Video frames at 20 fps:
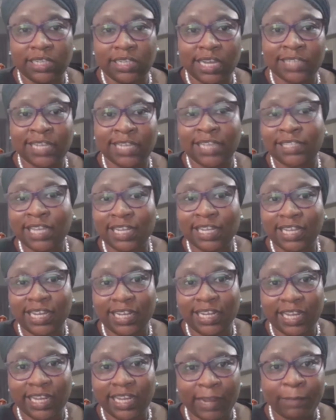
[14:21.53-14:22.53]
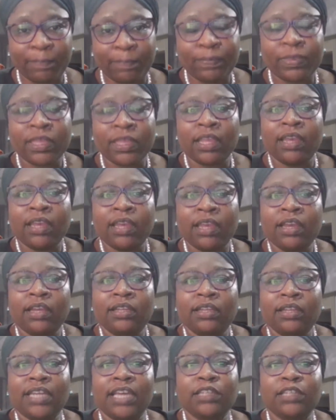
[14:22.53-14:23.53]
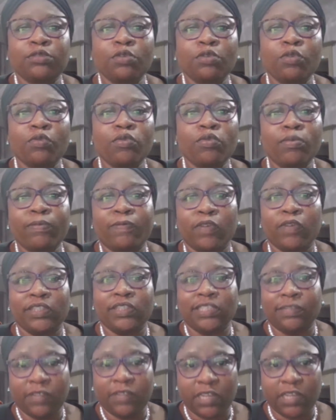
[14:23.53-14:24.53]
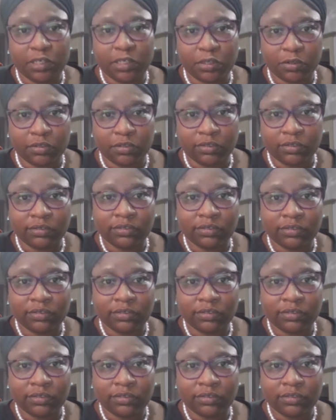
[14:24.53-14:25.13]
As I said earlier, there is no room for deviation.